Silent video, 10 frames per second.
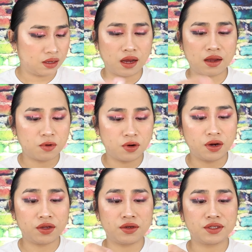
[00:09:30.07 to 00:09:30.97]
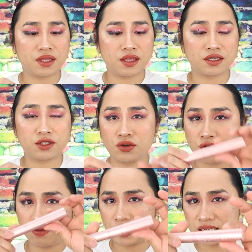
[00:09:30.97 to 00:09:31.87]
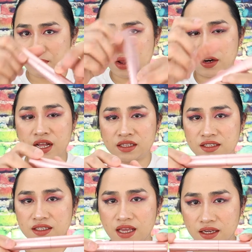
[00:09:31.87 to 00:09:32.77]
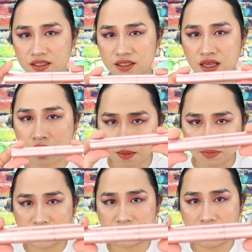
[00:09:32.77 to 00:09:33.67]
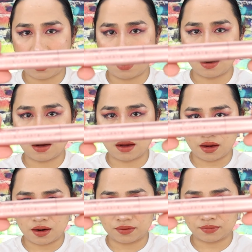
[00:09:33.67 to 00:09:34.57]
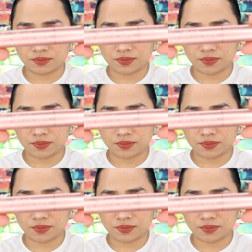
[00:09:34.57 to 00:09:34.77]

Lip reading: I'm going to use this Too Faced Better Than Sex mascara. Ayan.